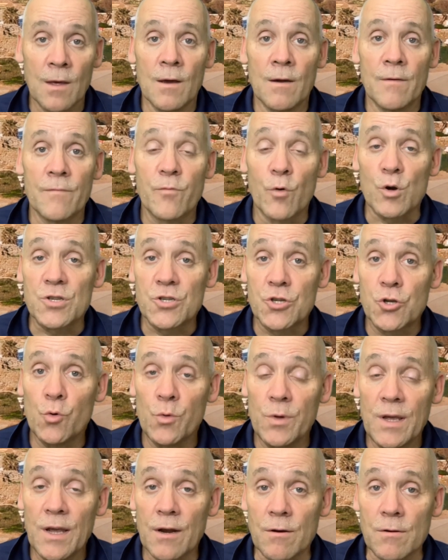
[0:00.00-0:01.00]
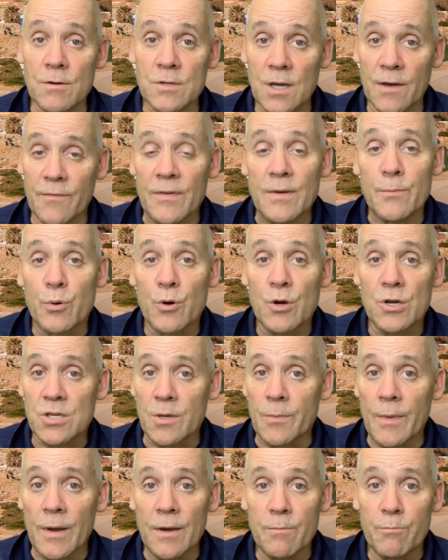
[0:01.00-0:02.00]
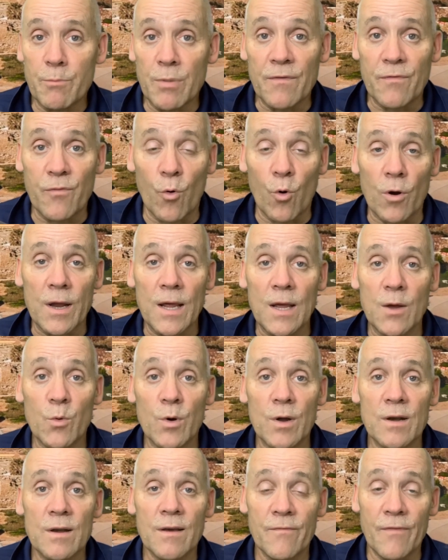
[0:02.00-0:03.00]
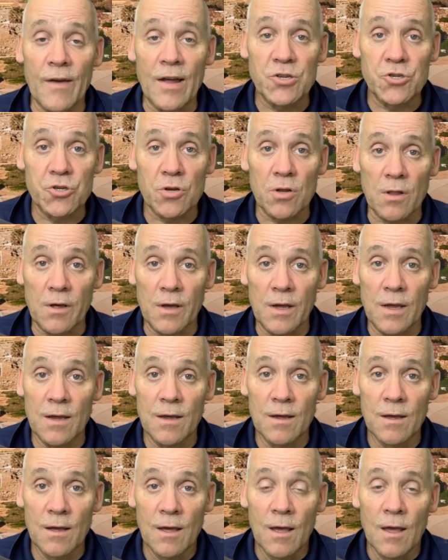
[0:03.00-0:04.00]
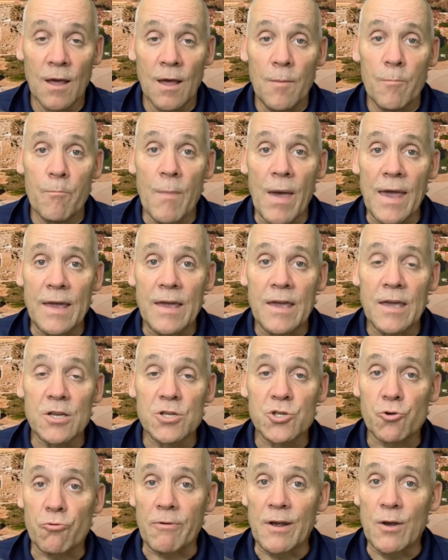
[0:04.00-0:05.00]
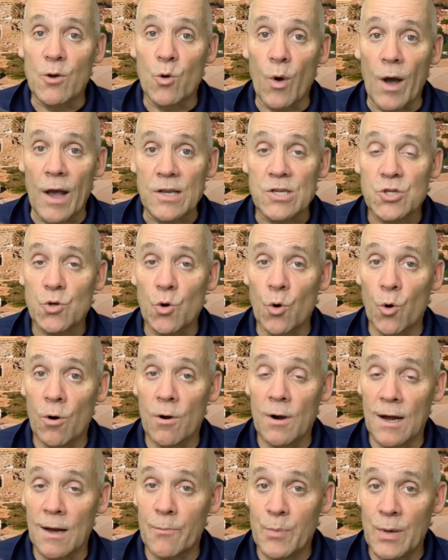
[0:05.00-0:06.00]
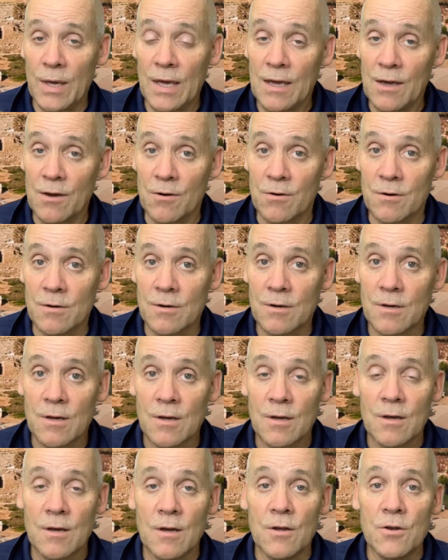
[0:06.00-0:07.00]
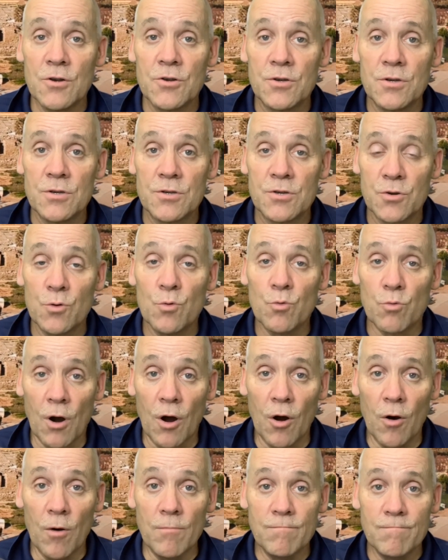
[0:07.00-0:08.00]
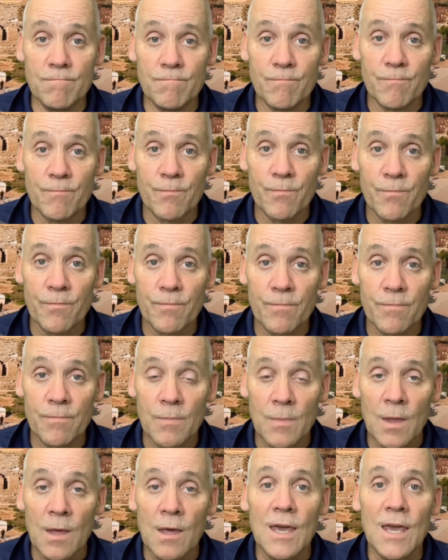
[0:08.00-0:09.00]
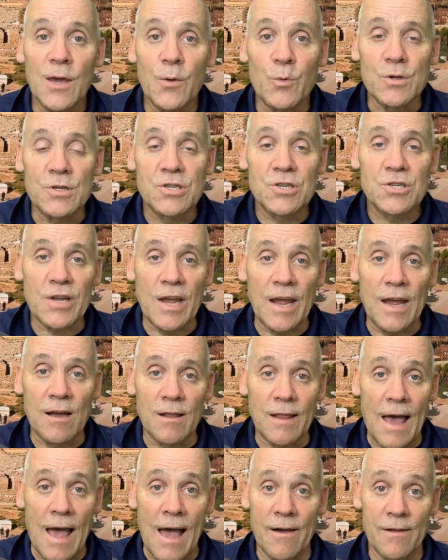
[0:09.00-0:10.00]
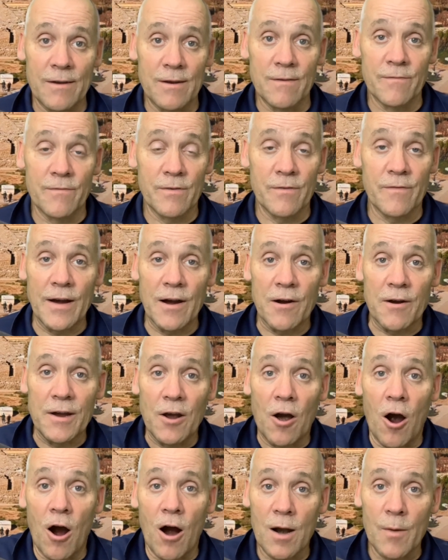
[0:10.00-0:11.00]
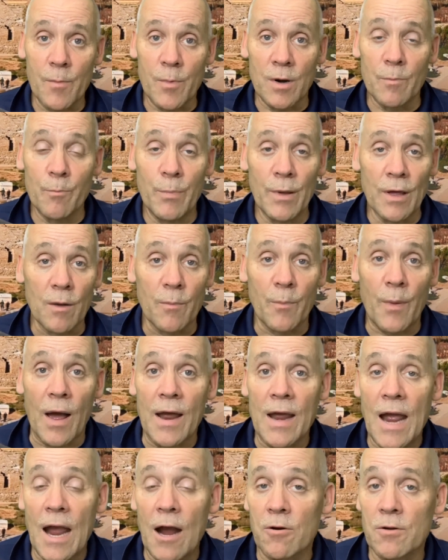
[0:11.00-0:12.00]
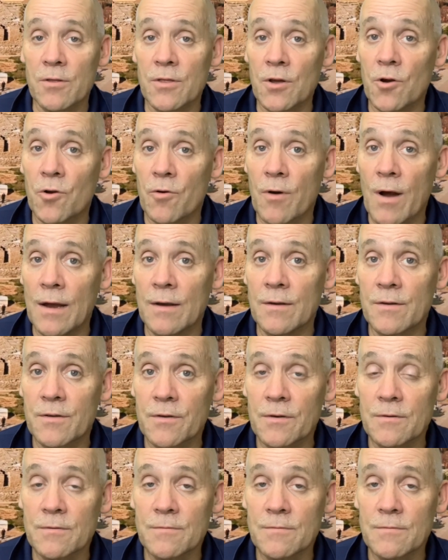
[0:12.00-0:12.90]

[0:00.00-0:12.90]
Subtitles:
for 2 years of imprisonment before he would eventually make his request or appeal to Rome. He would sail out of the very harbor built by Herod the Great.